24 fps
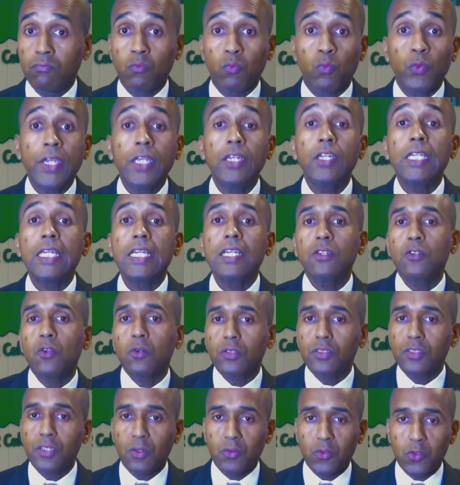we need
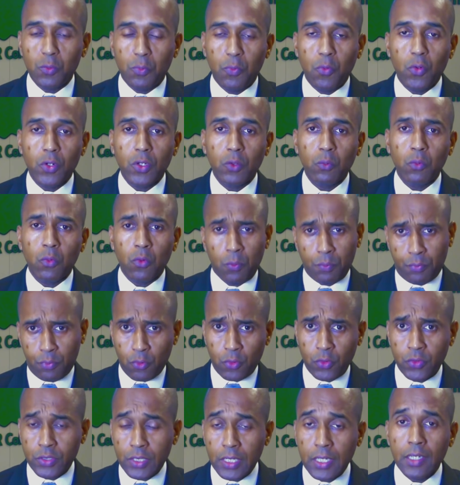no self supporting work
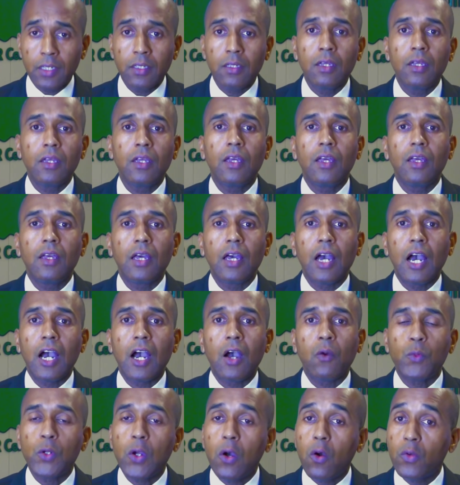per se.
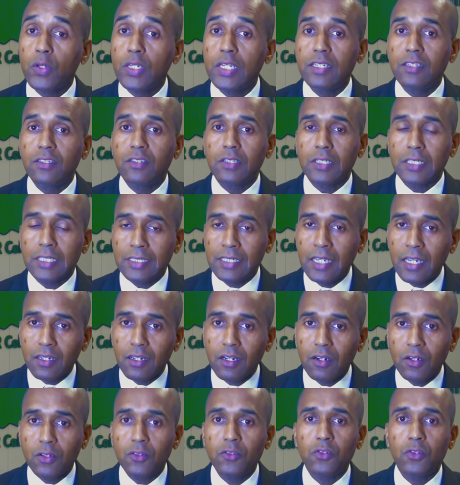Uh, we all need to
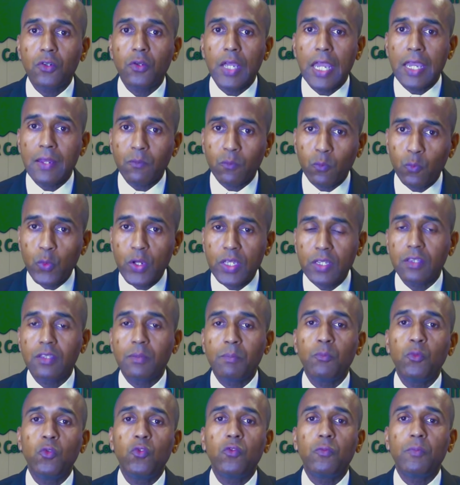get under and with
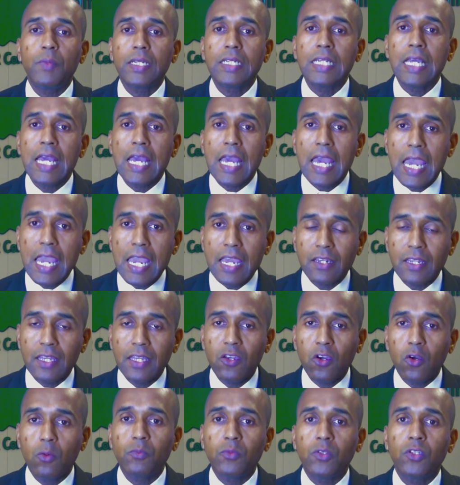the movement and
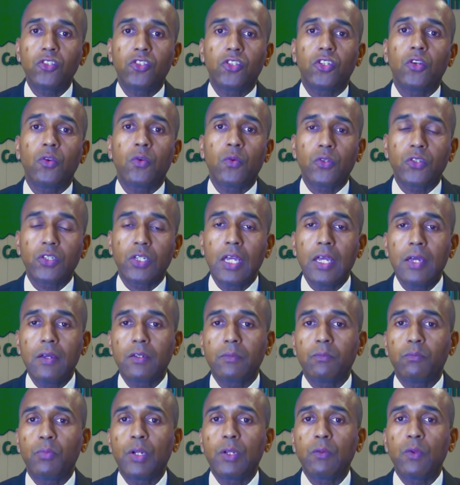help the church
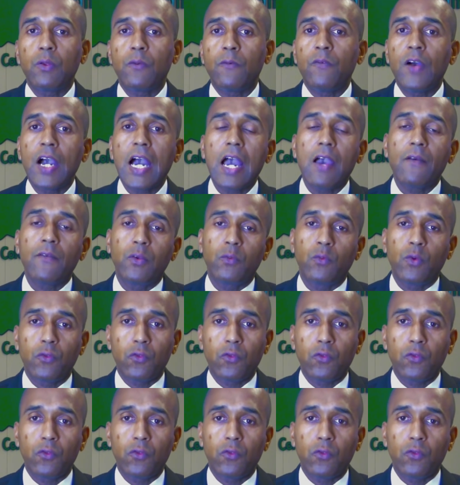bring revival and